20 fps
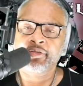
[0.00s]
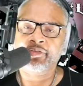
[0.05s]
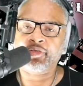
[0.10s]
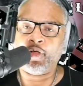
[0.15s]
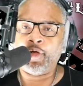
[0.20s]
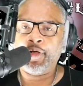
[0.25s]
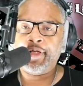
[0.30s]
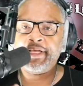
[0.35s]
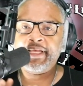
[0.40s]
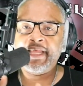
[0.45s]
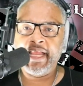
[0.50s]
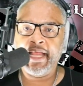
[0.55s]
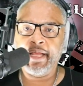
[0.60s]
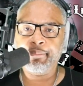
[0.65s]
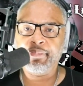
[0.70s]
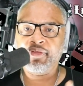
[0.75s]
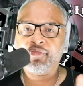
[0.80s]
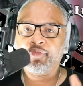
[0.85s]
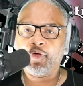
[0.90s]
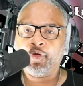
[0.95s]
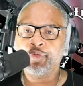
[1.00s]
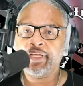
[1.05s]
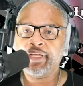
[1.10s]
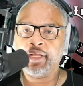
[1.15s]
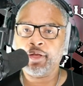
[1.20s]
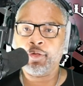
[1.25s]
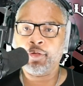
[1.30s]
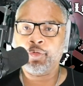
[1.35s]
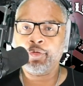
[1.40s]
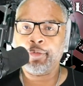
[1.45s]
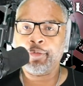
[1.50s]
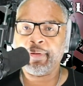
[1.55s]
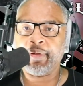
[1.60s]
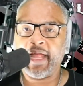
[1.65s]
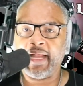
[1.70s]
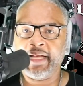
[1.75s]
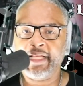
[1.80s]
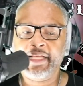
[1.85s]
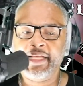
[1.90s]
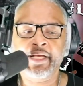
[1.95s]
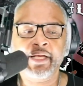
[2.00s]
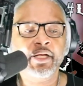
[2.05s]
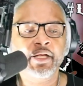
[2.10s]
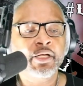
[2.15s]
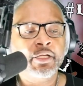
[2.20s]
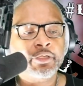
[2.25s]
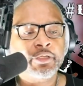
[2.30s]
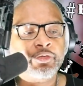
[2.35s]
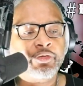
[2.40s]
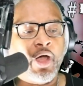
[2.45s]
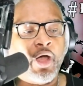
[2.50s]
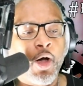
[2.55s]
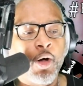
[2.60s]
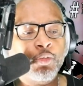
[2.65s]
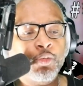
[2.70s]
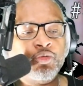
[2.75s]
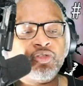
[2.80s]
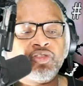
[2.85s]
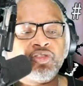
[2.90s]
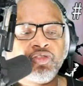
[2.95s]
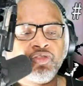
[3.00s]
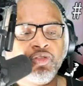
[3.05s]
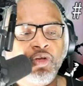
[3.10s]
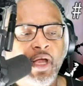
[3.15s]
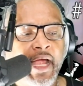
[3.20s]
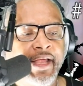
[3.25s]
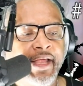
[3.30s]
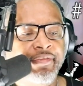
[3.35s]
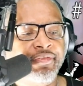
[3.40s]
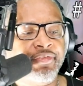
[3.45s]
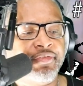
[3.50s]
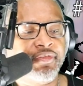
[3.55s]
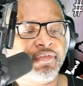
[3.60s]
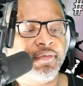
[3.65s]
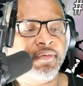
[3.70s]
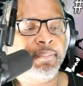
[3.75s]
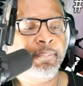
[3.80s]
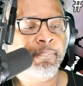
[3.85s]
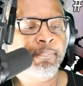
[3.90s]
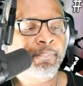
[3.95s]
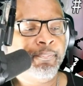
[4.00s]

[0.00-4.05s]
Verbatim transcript: So, again, before we get on up out of here, don't stress